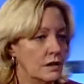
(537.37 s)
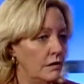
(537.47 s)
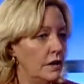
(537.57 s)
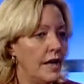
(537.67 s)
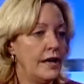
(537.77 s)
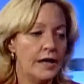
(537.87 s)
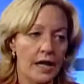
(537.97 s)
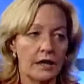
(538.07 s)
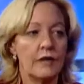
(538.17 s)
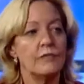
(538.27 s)
too late,
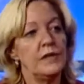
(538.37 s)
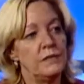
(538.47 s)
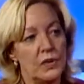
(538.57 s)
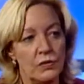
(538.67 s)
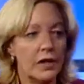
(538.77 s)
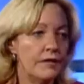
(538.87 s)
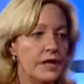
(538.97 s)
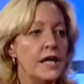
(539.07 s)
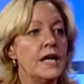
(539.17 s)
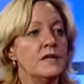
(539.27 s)
not enough people, whatever
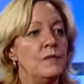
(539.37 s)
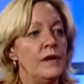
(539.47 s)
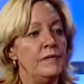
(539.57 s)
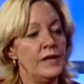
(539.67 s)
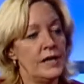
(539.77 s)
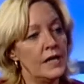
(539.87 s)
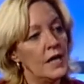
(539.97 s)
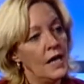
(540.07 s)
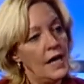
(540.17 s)
the case may be.